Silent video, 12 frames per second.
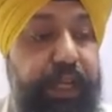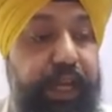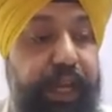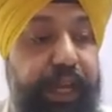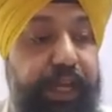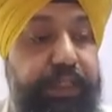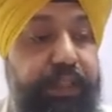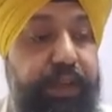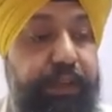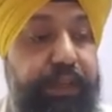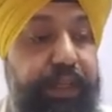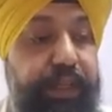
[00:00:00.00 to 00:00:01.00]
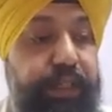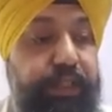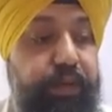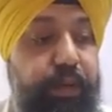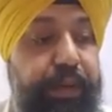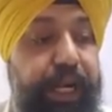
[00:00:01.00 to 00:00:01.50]
And
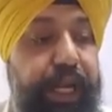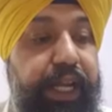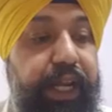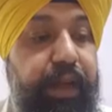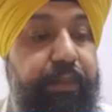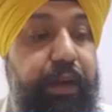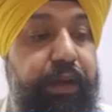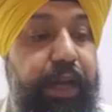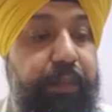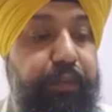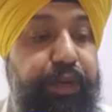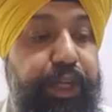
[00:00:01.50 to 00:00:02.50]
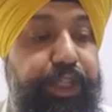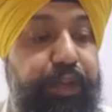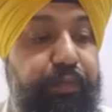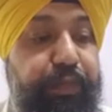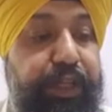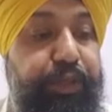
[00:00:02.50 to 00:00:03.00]
so building up a reputation
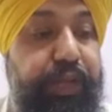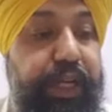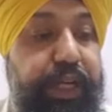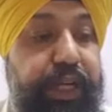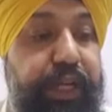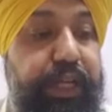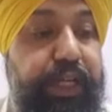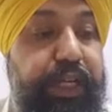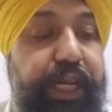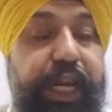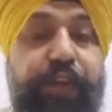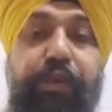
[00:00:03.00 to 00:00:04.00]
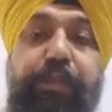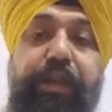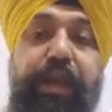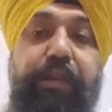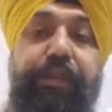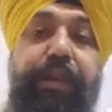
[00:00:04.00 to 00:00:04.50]
of punctuality it will
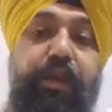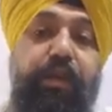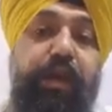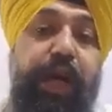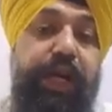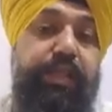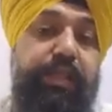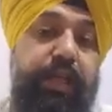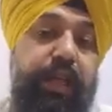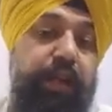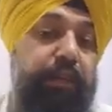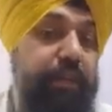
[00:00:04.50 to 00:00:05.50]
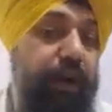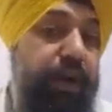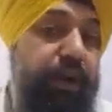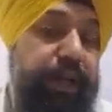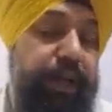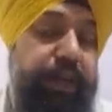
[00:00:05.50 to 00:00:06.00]
pay us in
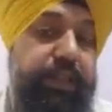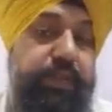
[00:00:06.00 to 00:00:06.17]
long run.